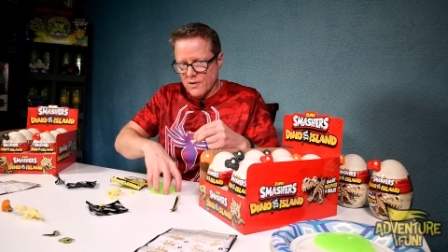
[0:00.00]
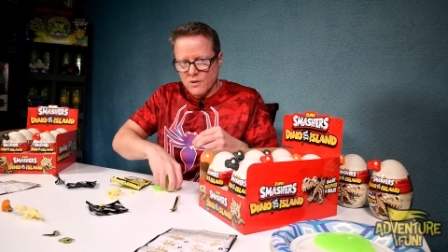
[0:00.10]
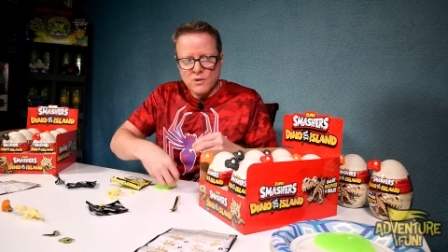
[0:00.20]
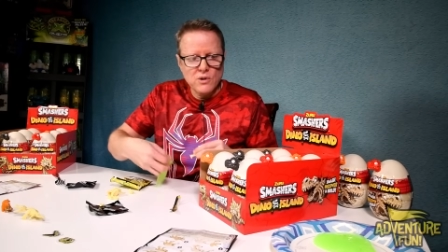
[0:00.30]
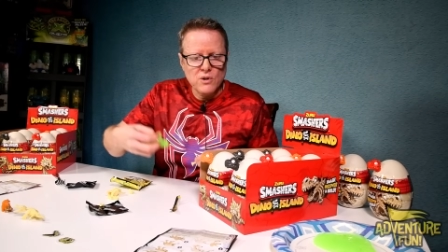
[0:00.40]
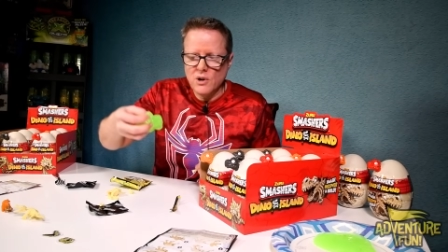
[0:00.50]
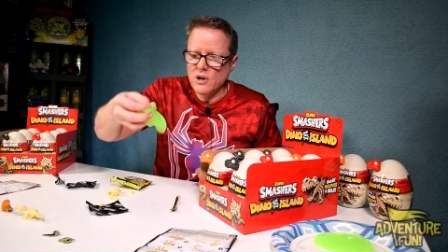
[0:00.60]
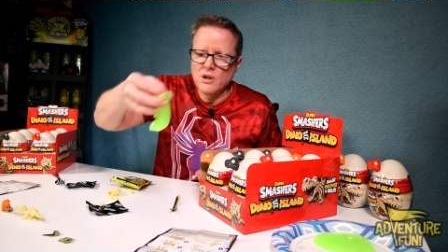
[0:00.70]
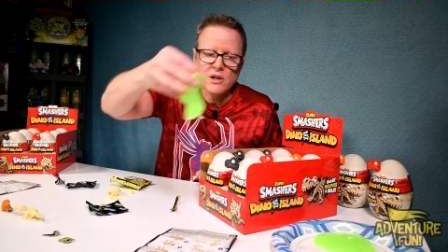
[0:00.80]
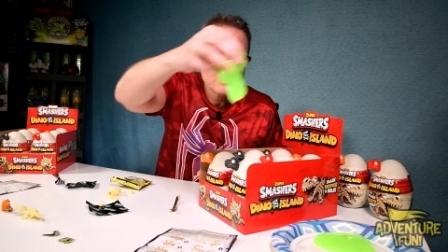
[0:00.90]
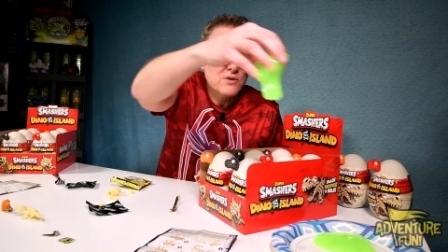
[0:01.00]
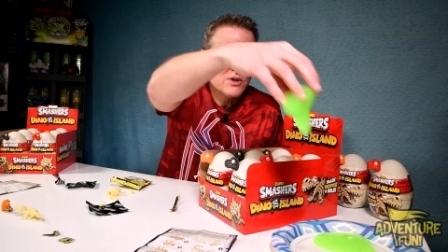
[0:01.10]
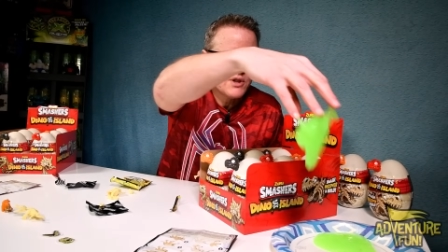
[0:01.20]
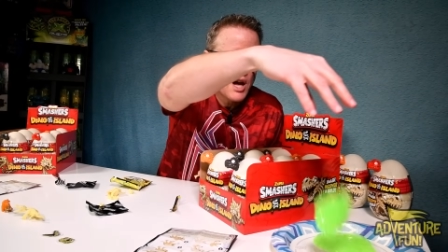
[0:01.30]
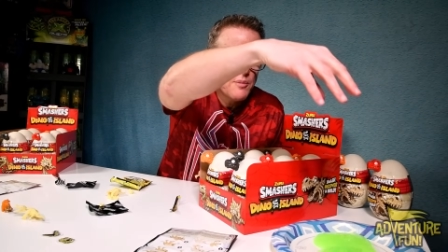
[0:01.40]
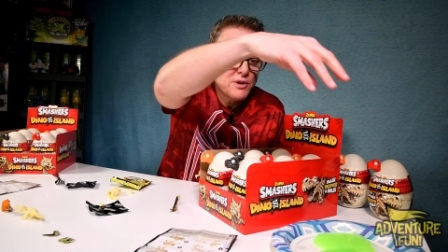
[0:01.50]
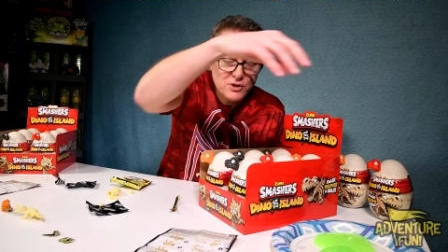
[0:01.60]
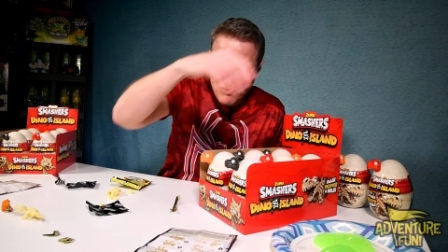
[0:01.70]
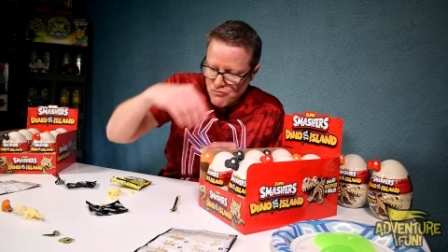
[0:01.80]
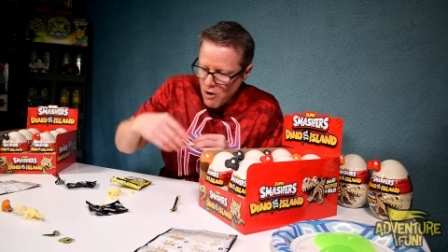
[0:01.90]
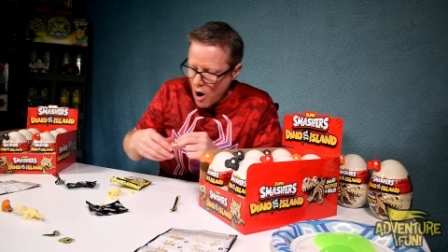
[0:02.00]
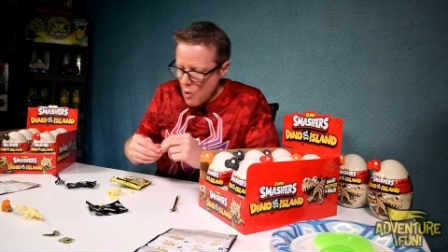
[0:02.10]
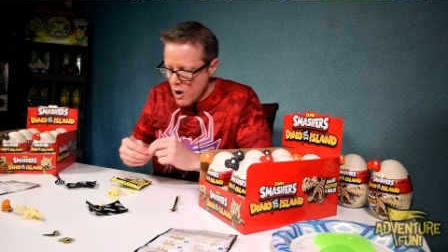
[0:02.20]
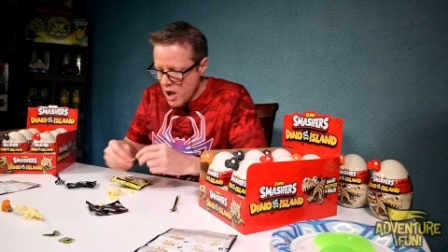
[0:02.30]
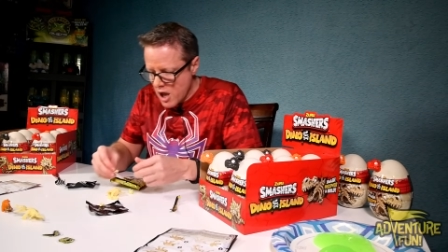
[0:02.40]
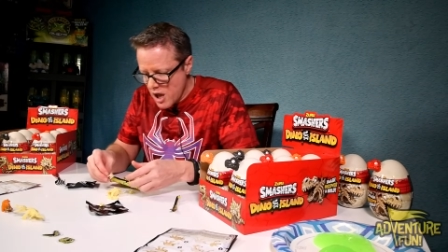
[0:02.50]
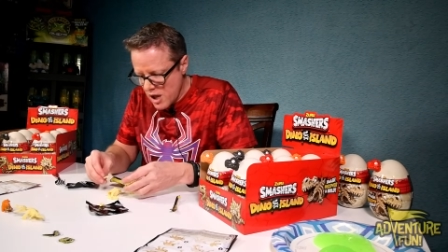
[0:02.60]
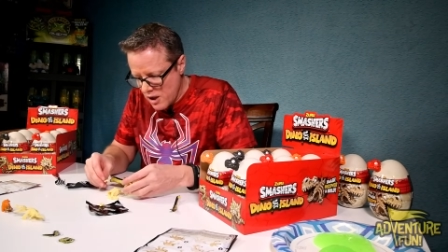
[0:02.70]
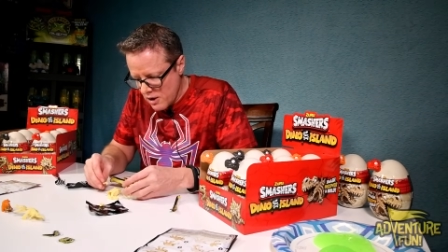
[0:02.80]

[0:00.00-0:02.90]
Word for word: Cool, our collection of slime is growing.